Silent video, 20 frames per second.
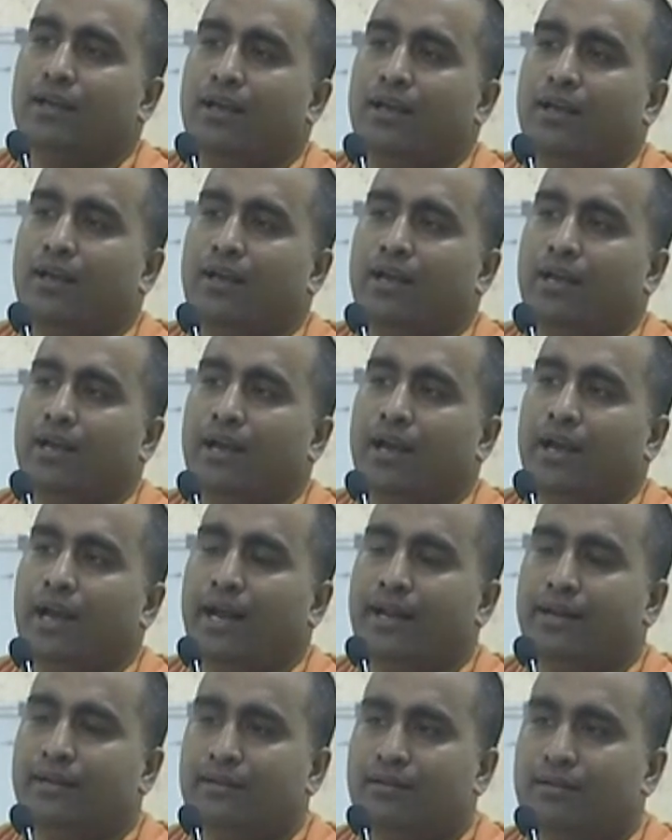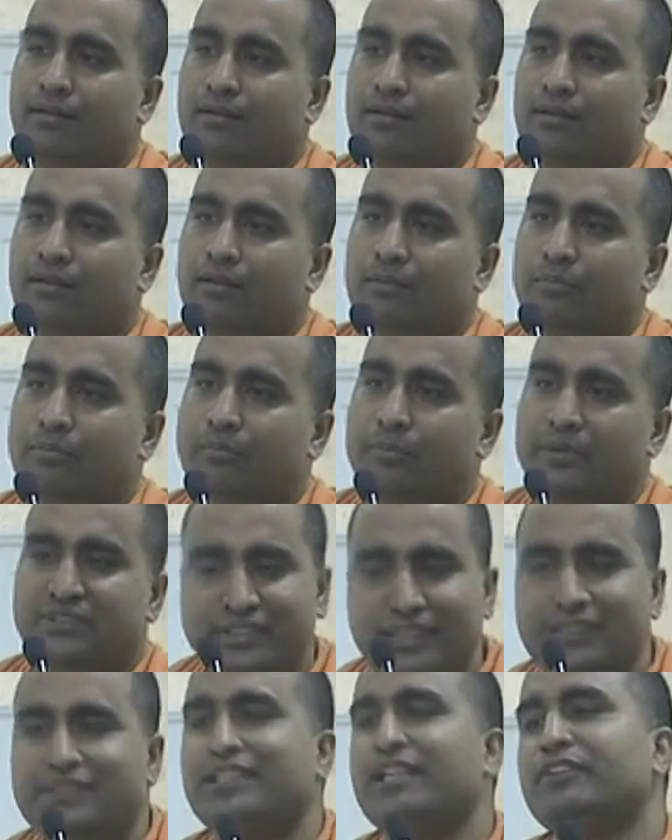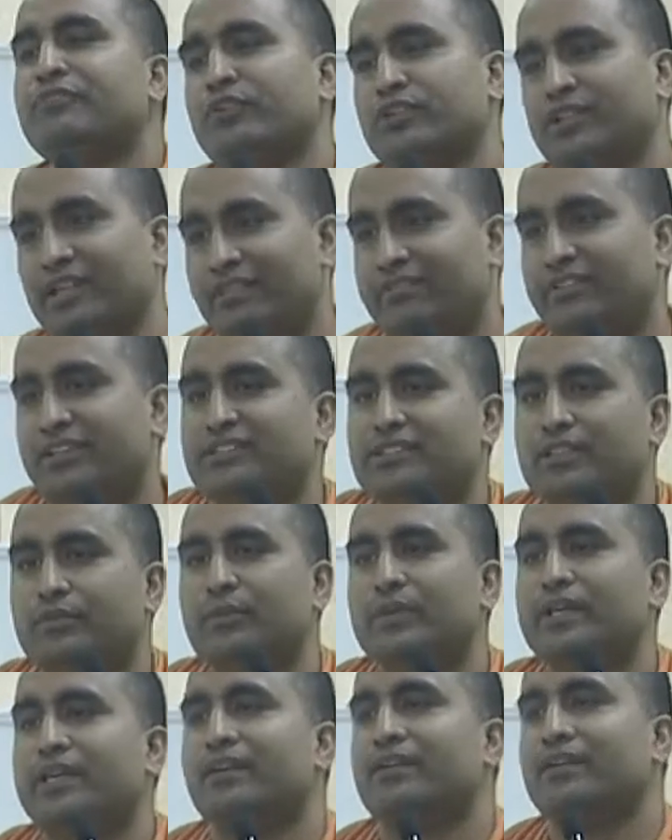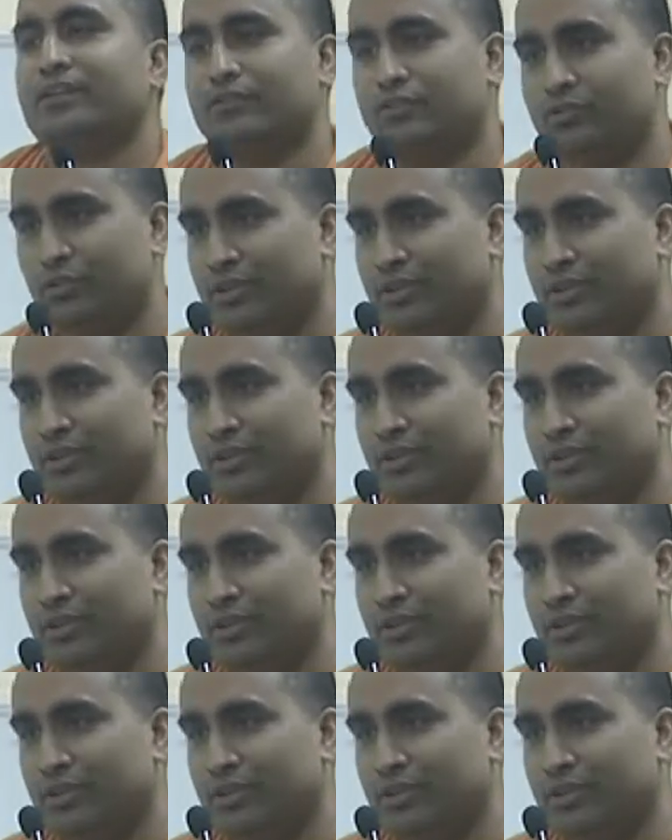and precisely for that reason we can control it.